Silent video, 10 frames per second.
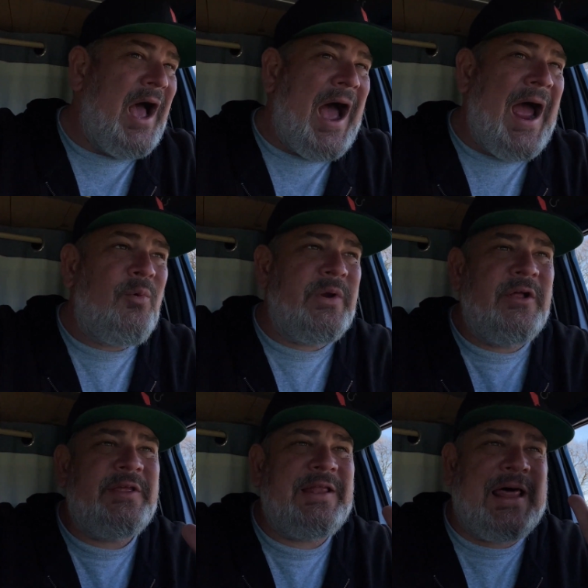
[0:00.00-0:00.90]
I
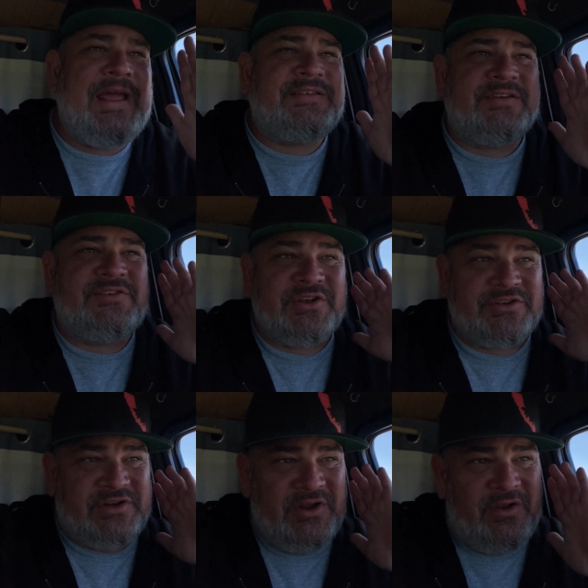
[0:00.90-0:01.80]
really like to
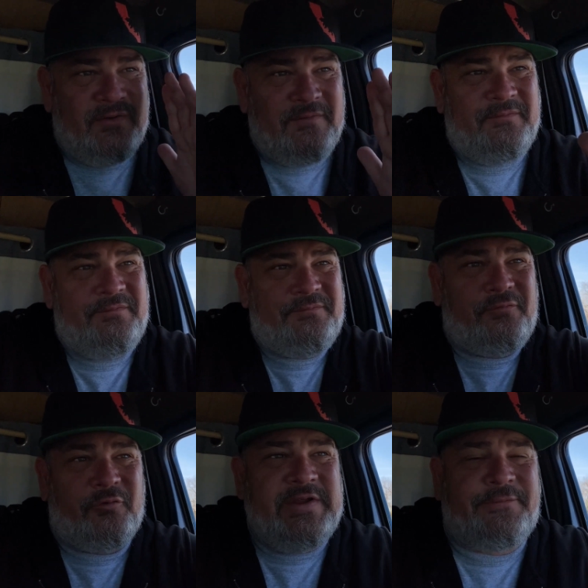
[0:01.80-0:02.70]
just
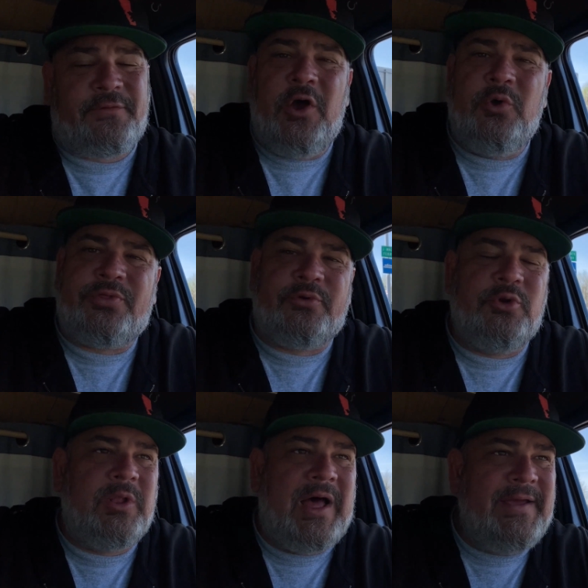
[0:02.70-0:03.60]
free float
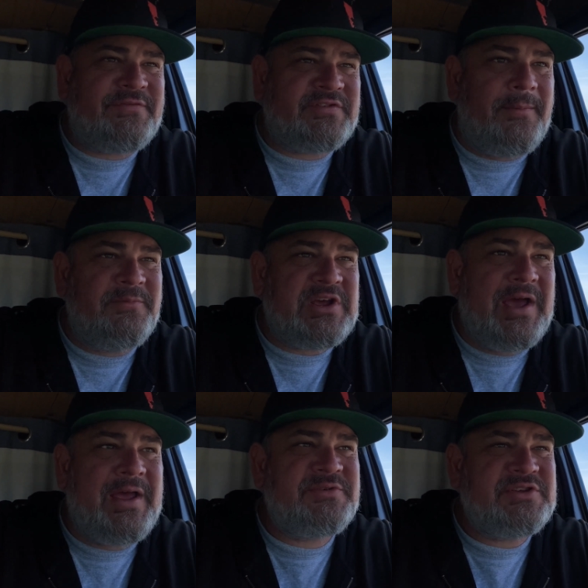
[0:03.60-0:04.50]
through life
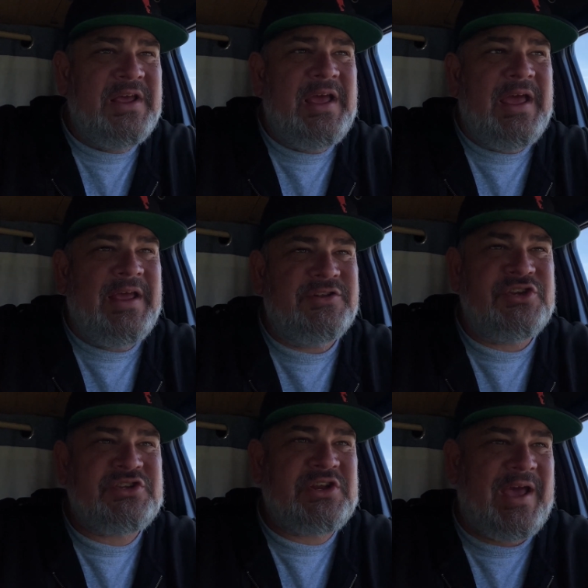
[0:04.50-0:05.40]
sometimes and
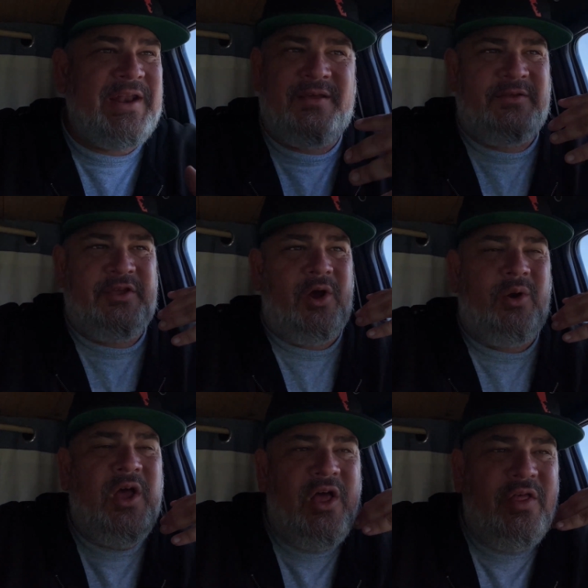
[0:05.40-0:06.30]
just kind of, you
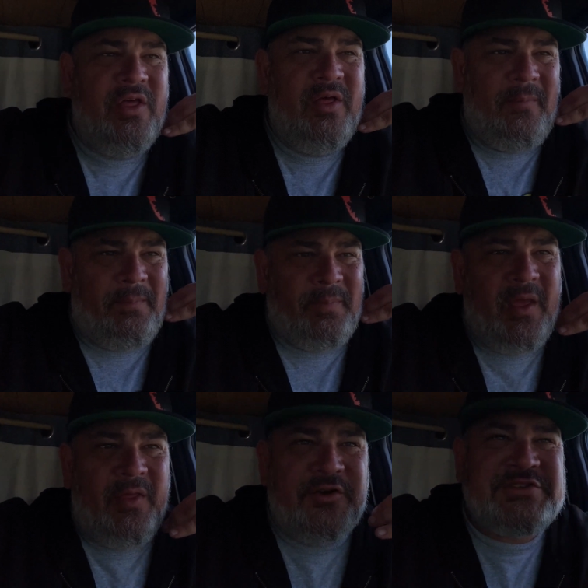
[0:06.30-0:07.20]
know,
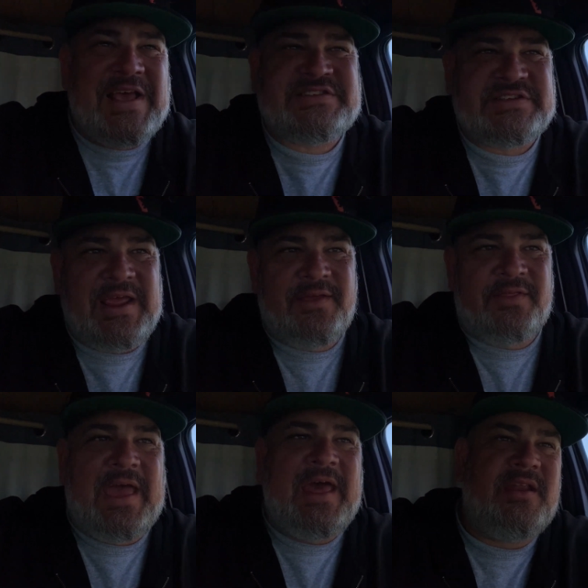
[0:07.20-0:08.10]
there's that saying
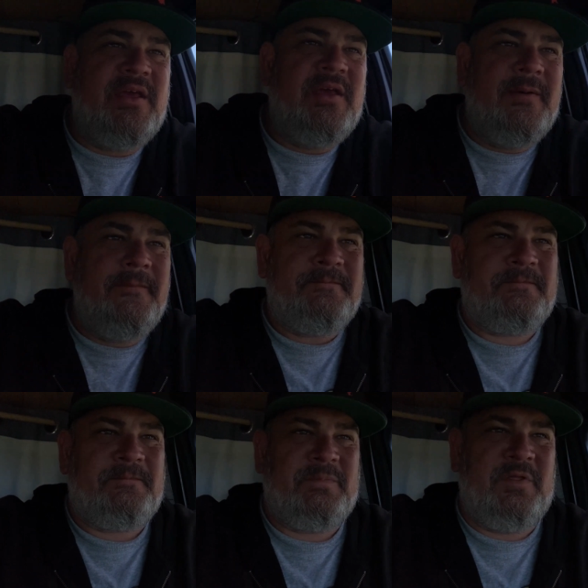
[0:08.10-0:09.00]
that
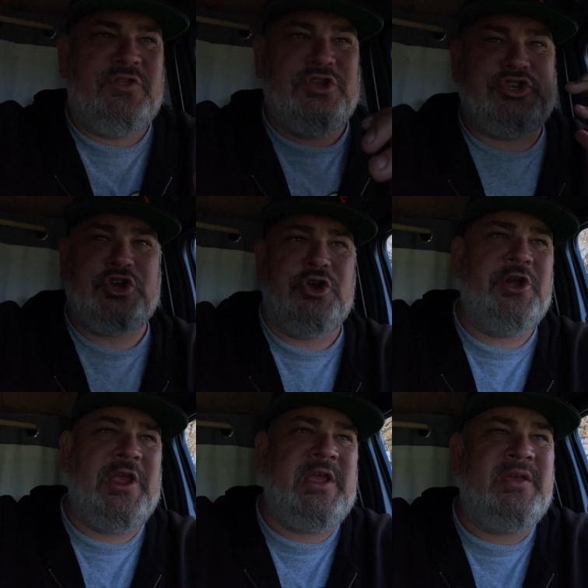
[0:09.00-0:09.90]
the
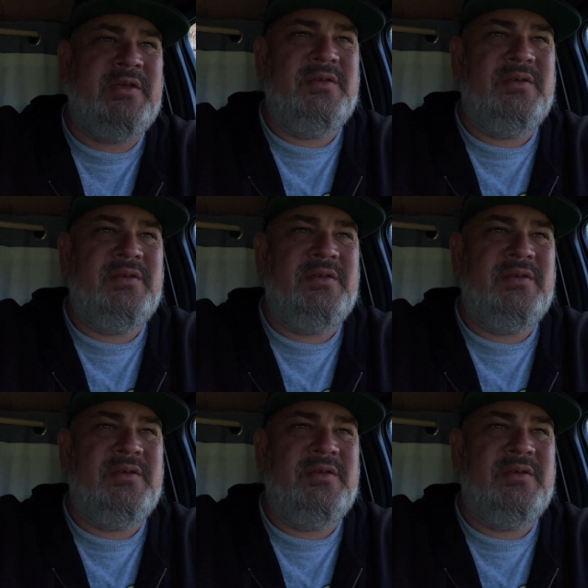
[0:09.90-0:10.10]
journey